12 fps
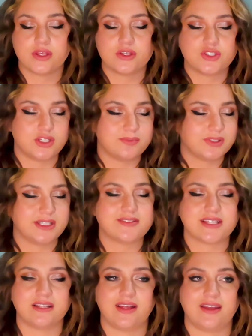She
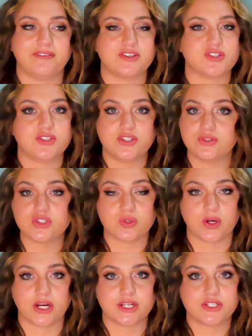believes that life is too
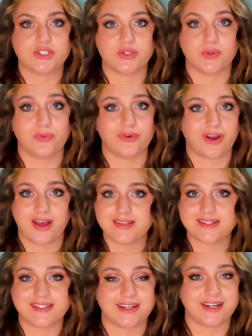short to
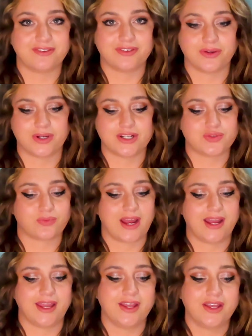not stand up for what is
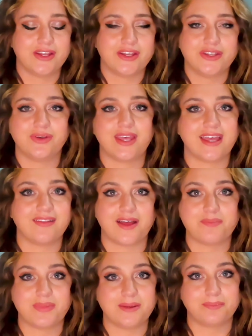right. You can't
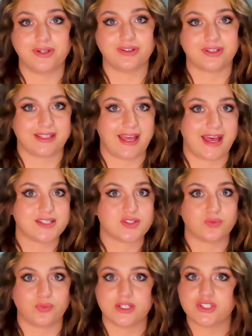let people
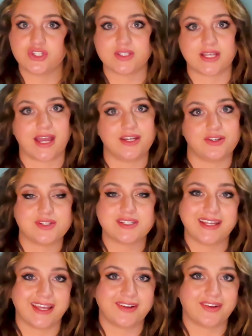guess which side you
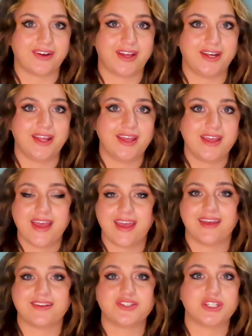stand on.
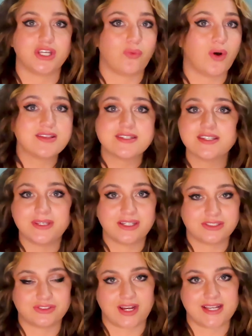And she wants to be
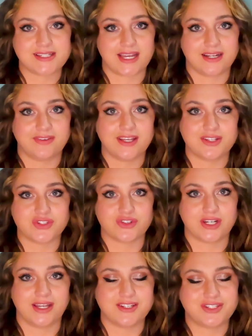on the right side of
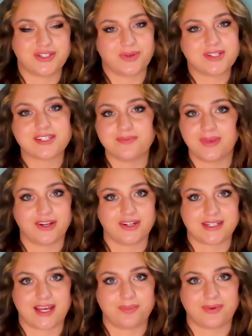history, and she wants to make her dad